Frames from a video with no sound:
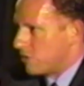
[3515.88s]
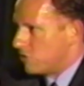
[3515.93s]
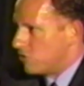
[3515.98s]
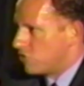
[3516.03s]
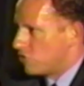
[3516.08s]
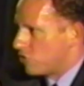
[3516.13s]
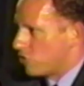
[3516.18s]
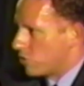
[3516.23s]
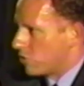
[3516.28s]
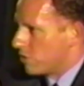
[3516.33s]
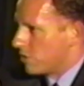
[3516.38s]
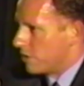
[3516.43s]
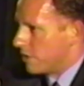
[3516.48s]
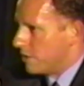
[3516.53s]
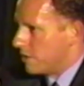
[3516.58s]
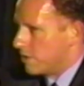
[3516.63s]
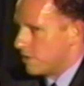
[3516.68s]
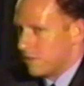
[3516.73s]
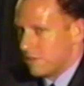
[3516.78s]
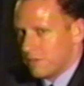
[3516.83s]

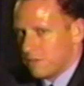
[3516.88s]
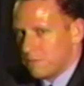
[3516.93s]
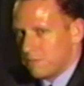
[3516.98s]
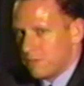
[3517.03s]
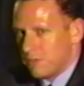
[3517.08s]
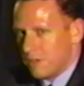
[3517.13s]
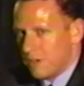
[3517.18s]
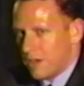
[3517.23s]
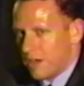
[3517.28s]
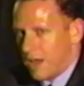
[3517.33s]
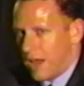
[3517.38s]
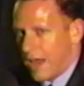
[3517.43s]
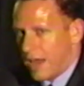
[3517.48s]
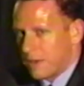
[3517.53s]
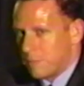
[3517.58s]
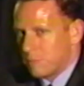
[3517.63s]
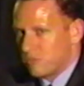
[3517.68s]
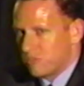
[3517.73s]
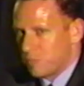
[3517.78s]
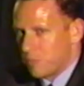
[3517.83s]
certainly the
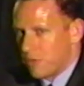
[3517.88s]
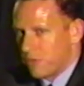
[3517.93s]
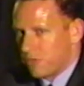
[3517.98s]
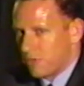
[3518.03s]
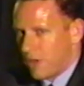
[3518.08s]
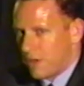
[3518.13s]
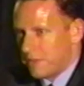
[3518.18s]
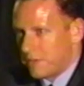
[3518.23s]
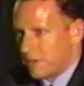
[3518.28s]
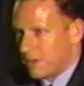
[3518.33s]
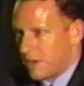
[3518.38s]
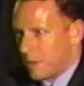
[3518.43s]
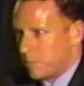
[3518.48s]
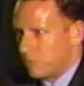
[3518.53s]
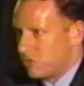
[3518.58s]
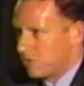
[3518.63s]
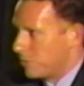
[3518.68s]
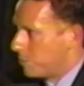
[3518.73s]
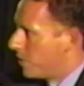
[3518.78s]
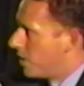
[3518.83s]
Adam Smith line that
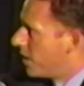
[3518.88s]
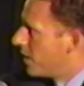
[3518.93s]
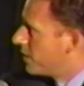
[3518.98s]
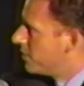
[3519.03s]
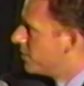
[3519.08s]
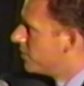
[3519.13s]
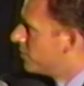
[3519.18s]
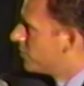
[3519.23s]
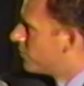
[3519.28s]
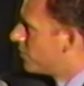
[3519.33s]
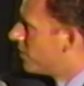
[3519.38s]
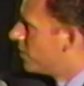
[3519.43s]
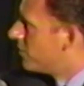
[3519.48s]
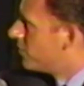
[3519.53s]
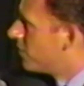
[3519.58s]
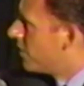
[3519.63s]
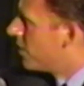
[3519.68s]
comes to mind is that